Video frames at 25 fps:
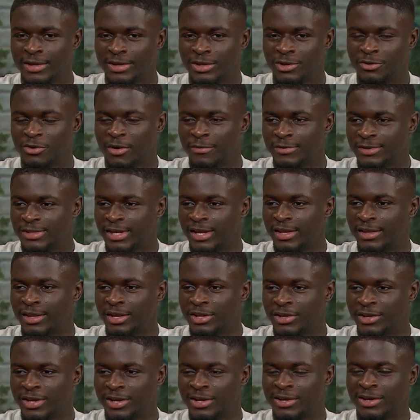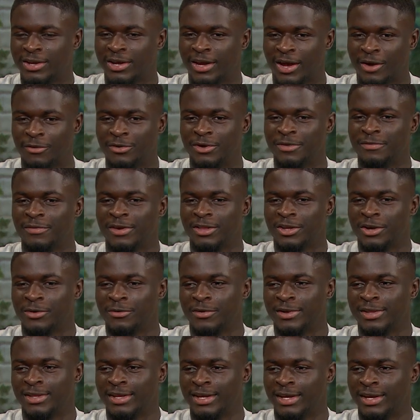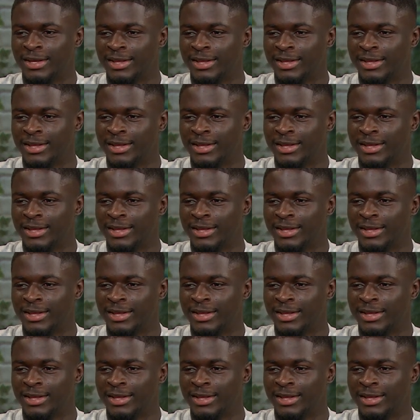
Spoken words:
representing, and you kind of, I want to be there one day,